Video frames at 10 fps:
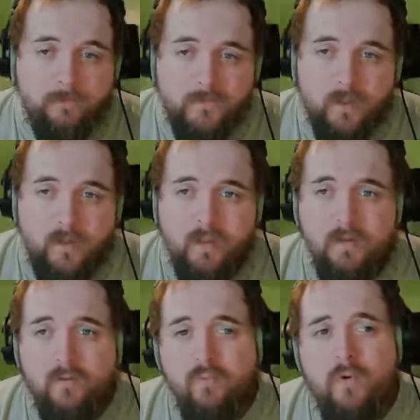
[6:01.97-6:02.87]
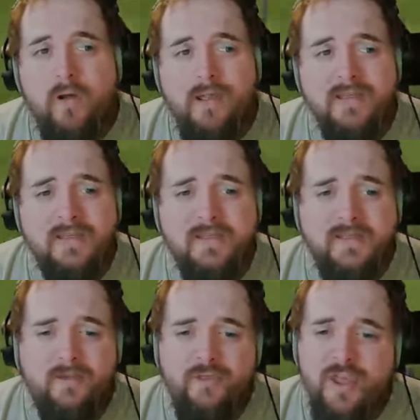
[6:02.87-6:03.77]
Like, why is this a
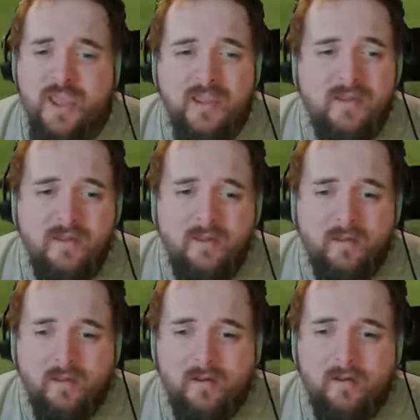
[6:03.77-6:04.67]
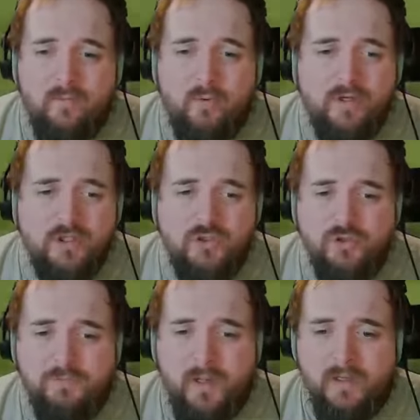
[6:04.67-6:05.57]
thing? Like, why does Josh
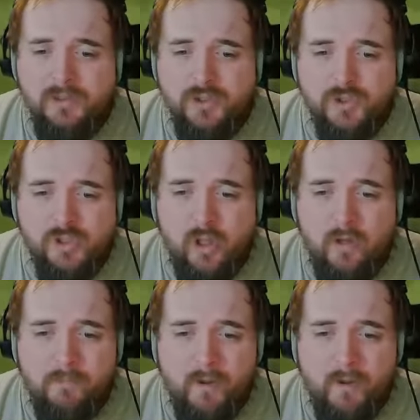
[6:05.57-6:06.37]
Butler just start